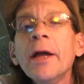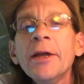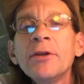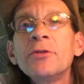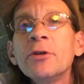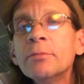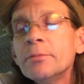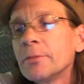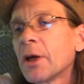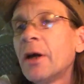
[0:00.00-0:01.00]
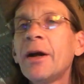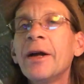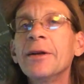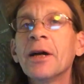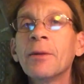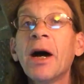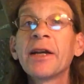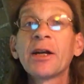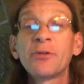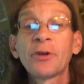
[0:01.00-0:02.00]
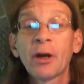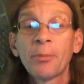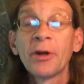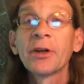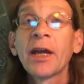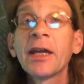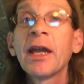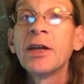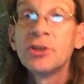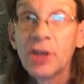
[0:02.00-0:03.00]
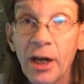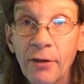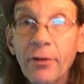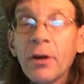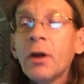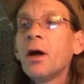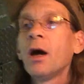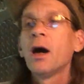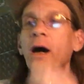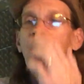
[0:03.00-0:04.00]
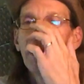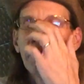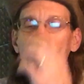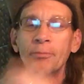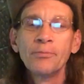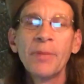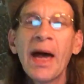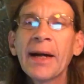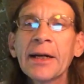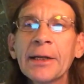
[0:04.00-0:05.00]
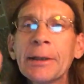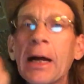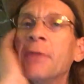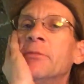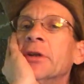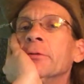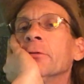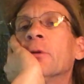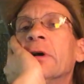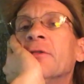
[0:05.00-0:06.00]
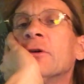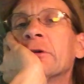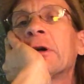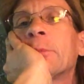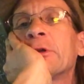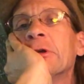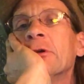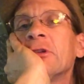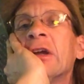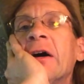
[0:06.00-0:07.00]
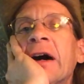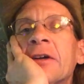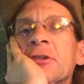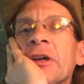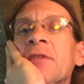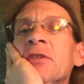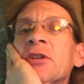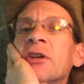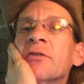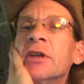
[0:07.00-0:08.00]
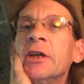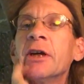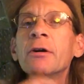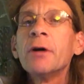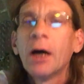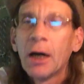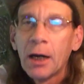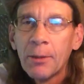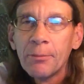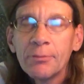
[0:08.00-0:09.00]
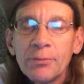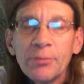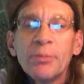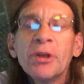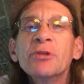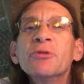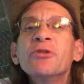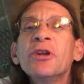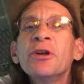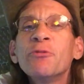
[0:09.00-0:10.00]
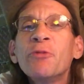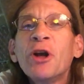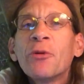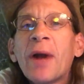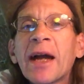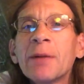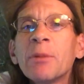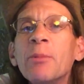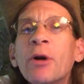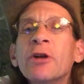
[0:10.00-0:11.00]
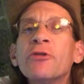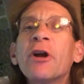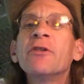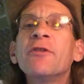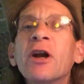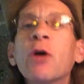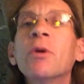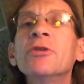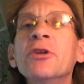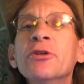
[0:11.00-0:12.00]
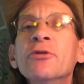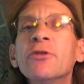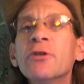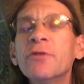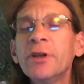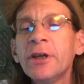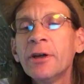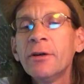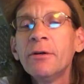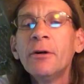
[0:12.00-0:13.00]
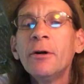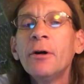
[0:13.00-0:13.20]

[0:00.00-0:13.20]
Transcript: Hey YouTube. Alright, um, High Country Cowpunk, aka Jeff. Um, back, I've been away for a couple of years now, I actually haven't done a video. Um, been sitting here racking my brain trying to figure out what to do for a video.